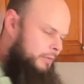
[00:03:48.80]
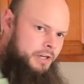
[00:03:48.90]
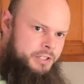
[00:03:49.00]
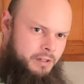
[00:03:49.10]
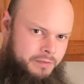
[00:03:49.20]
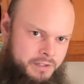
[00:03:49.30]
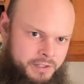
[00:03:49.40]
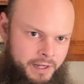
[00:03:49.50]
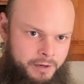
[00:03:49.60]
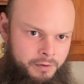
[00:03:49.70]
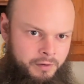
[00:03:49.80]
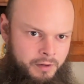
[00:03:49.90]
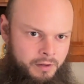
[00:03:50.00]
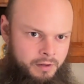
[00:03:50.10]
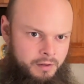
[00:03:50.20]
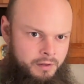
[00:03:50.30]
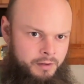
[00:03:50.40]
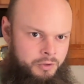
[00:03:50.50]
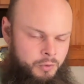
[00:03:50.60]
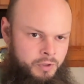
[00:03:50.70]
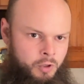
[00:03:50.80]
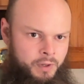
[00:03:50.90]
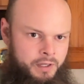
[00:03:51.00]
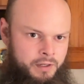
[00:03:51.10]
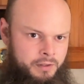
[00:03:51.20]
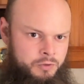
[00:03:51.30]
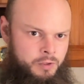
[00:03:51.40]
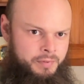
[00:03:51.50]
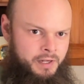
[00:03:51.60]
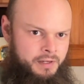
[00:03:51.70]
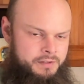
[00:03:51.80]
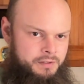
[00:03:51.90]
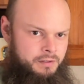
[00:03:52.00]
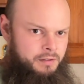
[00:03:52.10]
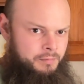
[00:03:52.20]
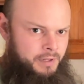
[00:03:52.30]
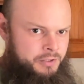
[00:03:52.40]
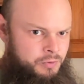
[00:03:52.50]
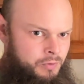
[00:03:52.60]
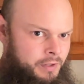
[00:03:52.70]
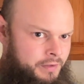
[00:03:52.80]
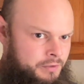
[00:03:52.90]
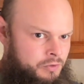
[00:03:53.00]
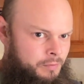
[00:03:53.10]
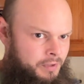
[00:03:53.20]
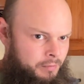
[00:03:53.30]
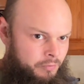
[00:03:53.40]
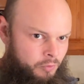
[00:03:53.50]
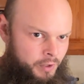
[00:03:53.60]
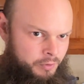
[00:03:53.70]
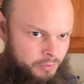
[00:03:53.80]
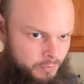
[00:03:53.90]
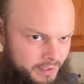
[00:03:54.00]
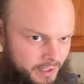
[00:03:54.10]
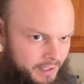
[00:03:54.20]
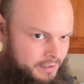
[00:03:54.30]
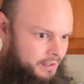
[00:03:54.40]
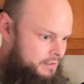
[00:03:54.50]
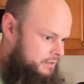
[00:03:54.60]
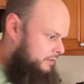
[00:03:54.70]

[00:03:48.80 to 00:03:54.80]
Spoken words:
going to shove these down, do a quick drip test, make sure nothing's dripping before I do the red dye test.